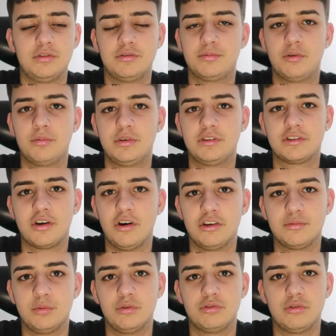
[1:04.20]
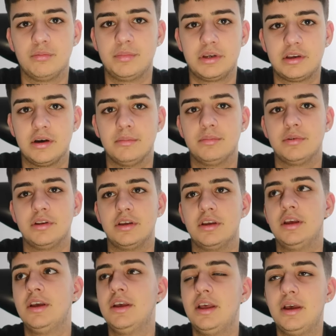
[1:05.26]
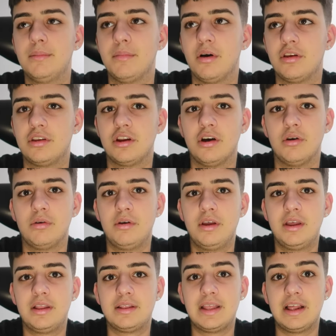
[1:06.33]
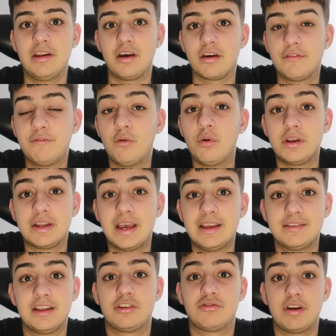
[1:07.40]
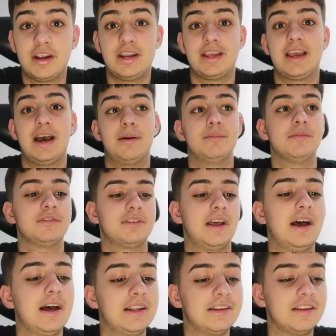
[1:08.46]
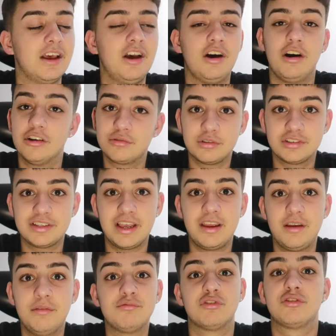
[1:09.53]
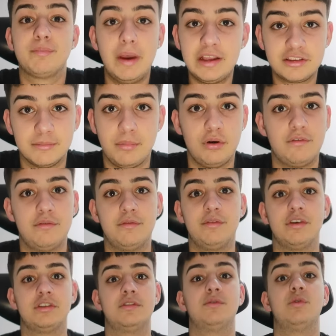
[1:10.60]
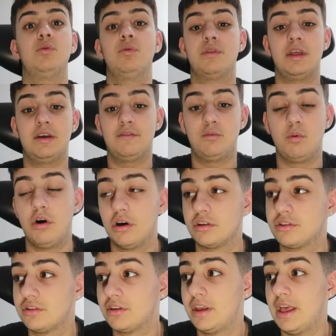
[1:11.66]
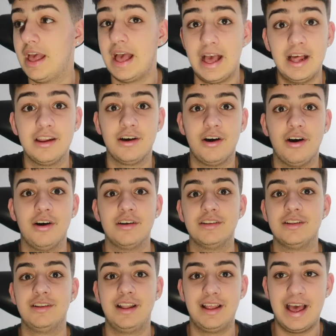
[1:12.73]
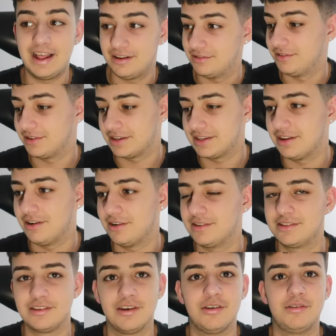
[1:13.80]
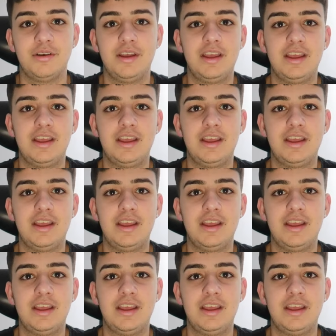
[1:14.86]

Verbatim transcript: it, it was probably Sky Sports or a big company, but you know, they're like 40 days, they're training camps, and I just want to say respect to both of them first of all, they have worked hella hard, hella fucking hard, so